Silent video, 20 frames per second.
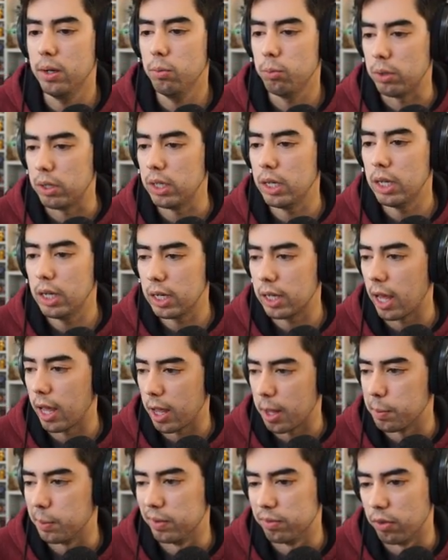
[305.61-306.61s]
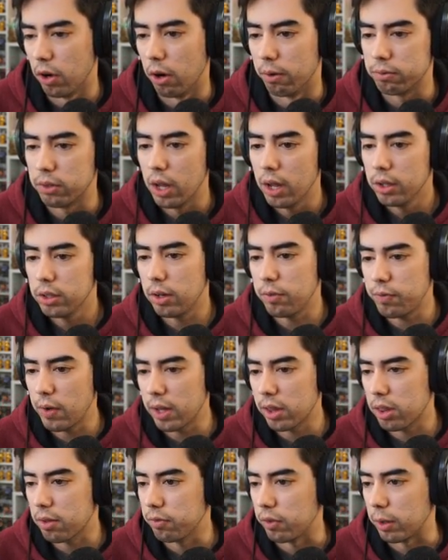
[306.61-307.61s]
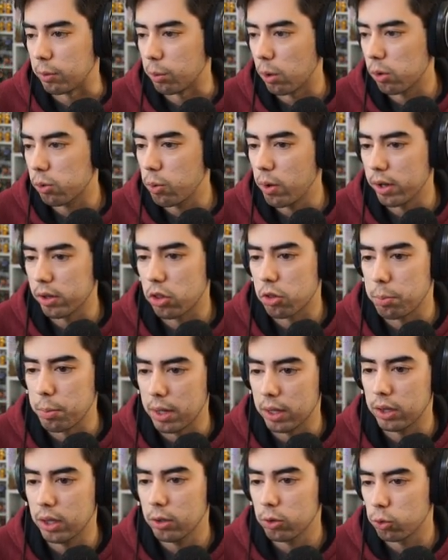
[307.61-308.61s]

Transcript: We need to get him involved. Defensively, Roquan Smith,